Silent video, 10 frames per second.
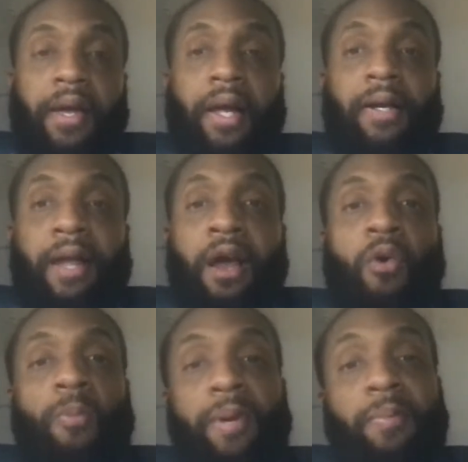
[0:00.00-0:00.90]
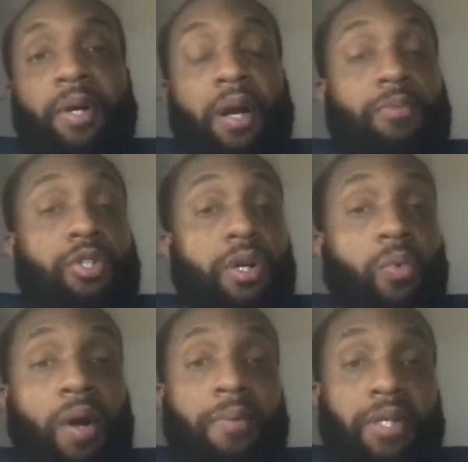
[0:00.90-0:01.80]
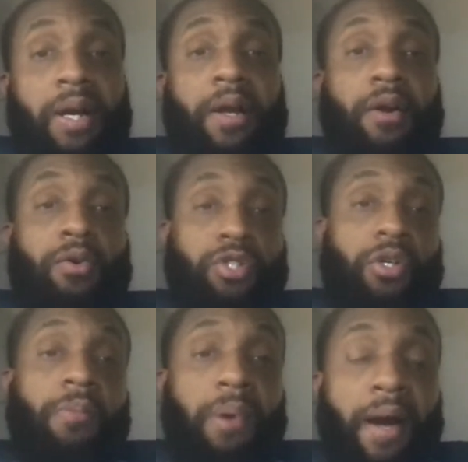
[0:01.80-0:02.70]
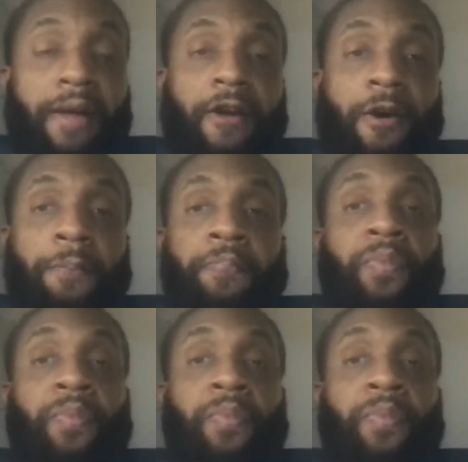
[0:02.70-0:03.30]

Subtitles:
And now when people come to your website, to your bio,